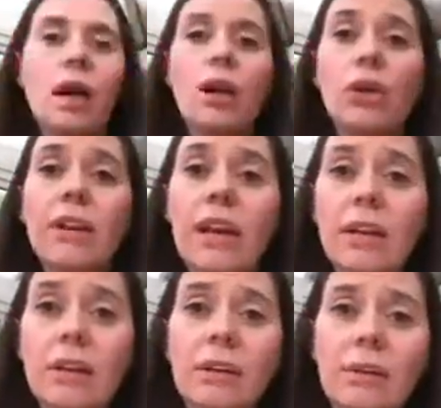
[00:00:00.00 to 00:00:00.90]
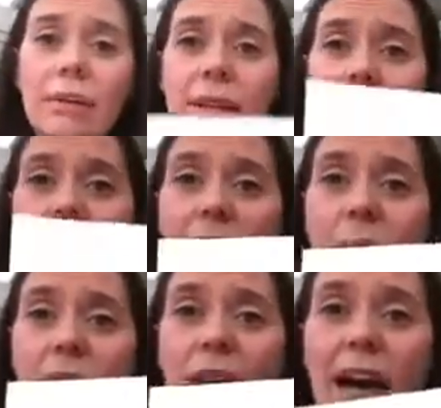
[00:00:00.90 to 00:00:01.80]
another little tip
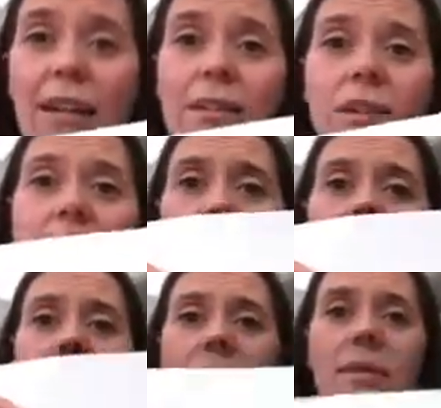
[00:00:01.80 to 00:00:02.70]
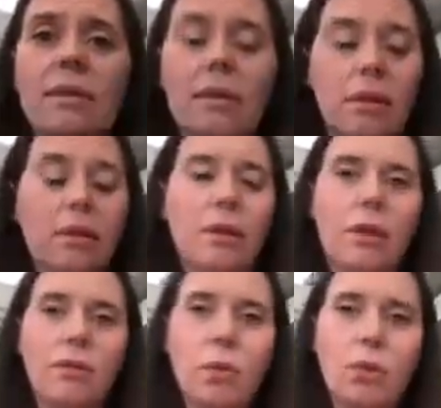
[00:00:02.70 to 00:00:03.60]
that you can do is,
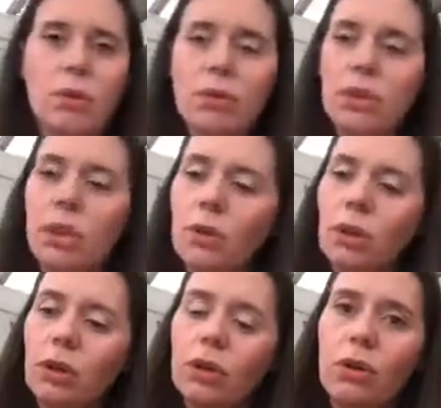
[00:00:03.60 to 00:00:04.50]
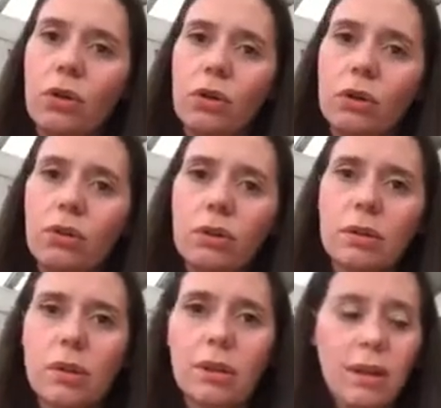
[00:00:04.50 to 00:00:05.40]
if you want to, you could cut
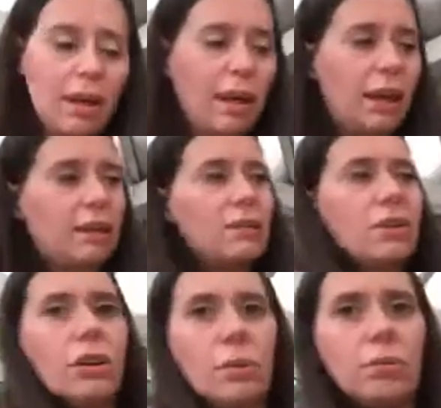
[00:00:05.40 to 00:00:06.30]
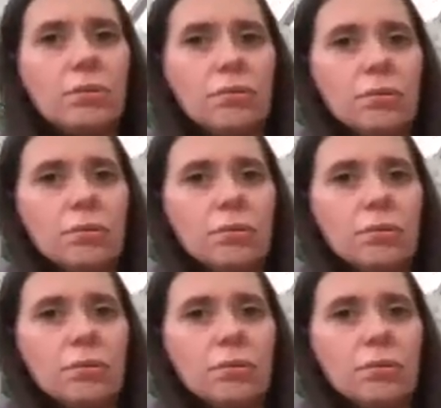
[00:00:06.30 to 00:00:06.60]
into